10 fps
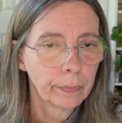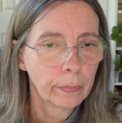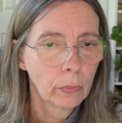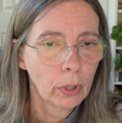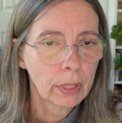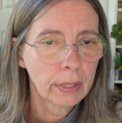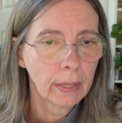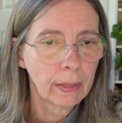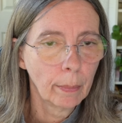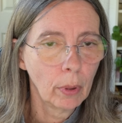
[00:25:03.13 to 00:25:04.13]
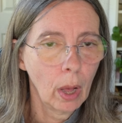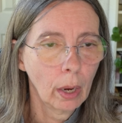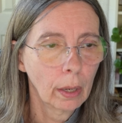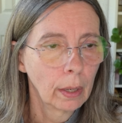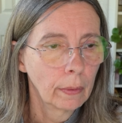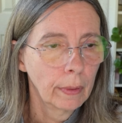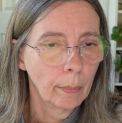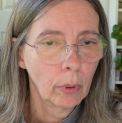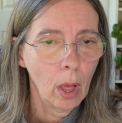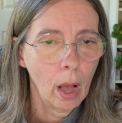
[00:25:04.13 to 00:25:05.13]
we're going to set that block.
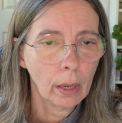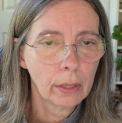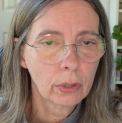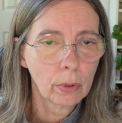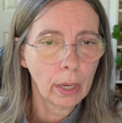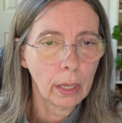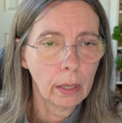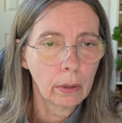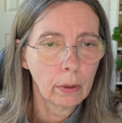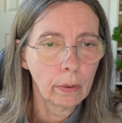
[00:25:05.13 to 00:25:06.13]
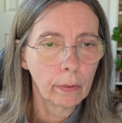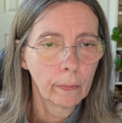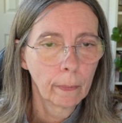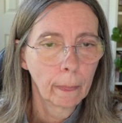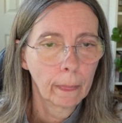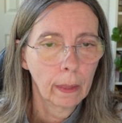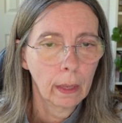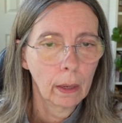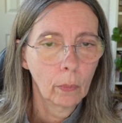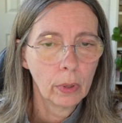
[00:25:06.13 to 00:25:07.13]
That block is right here,
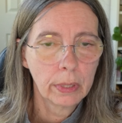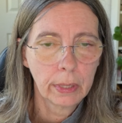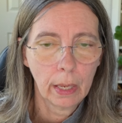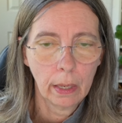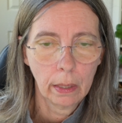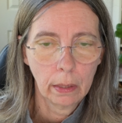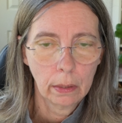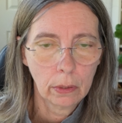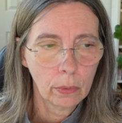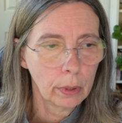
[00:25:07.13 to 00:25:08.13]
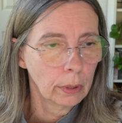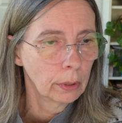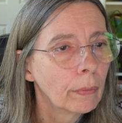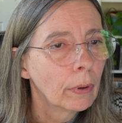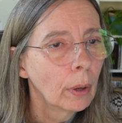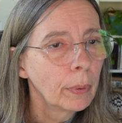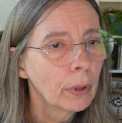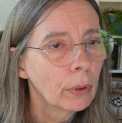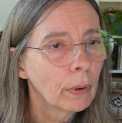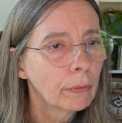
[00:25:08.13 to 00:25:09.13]
and we set it in this quilt. Up
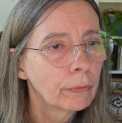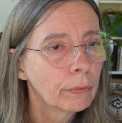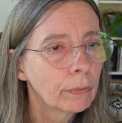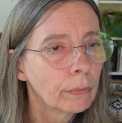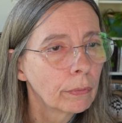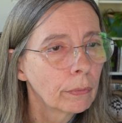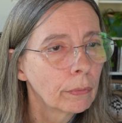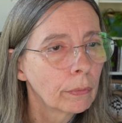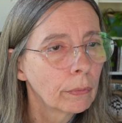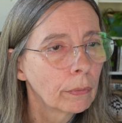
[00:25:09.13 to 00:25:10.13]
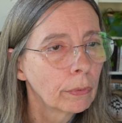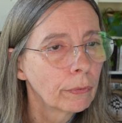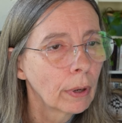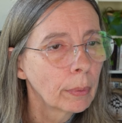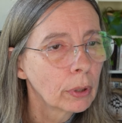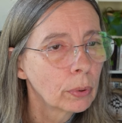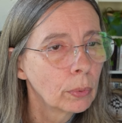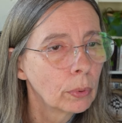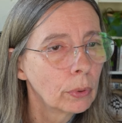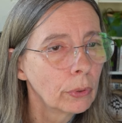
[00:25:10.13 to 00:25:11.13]
here you have fabric
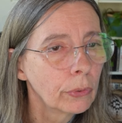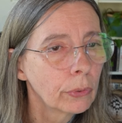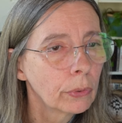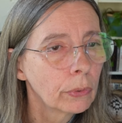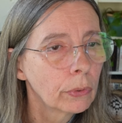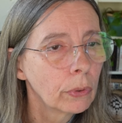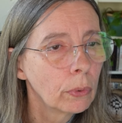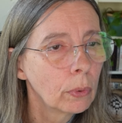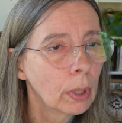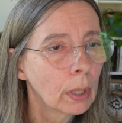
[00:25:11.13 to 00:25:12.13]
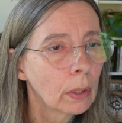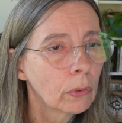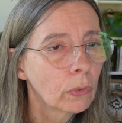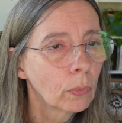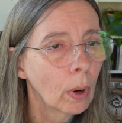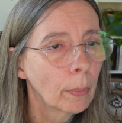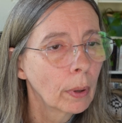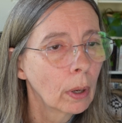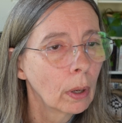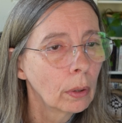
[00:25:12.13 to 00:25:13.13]
tools, so you can swap a
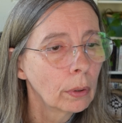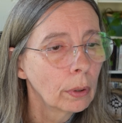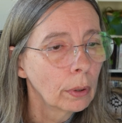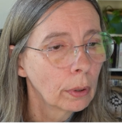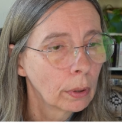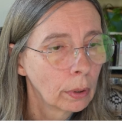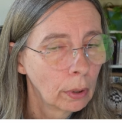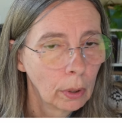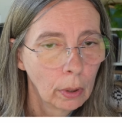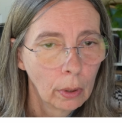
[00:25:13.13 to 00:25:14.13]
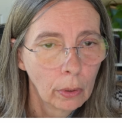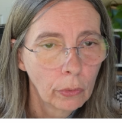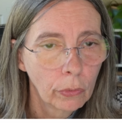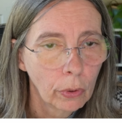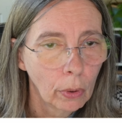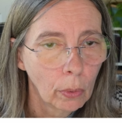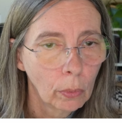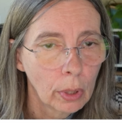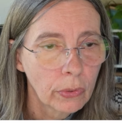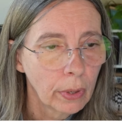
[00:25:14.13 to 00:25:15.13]
color.
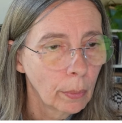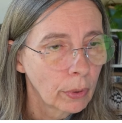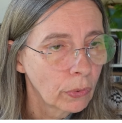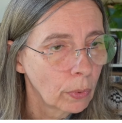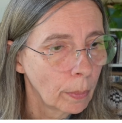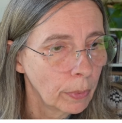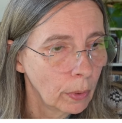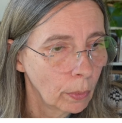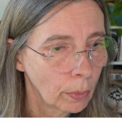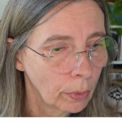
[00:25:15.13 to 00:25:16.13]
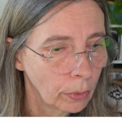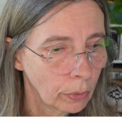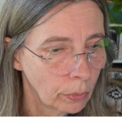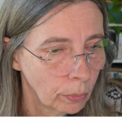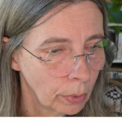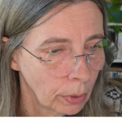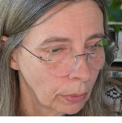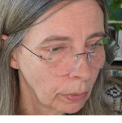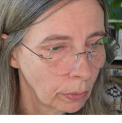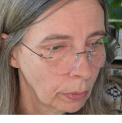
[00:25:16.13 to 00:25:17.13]
So let's say I want to swap the orange
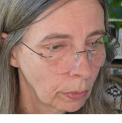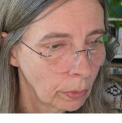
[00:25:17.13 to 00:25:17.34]
with,